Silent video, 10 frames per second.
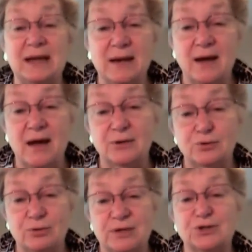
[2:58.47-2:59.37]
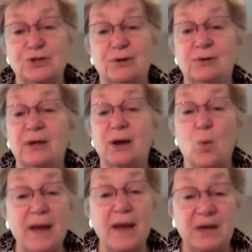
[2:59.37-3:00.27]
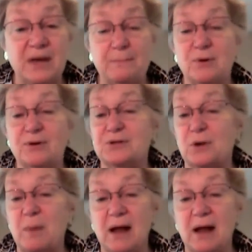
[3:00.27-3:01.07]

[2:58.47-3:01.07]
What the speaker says: and non-traditional, like white papers or